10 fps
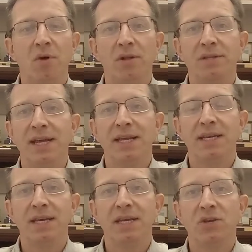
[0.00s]

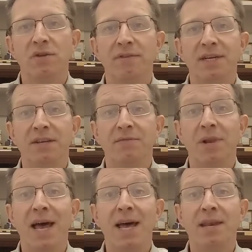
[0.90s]
Polytechnic University of
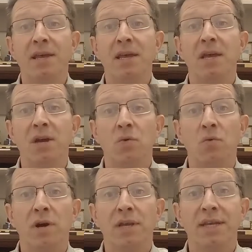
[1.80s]
Milan
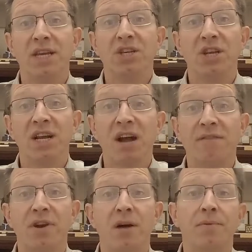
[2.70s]
were engaged in a
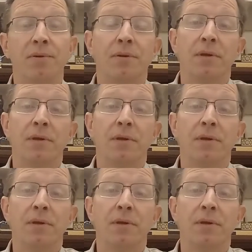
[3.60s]
cover-up.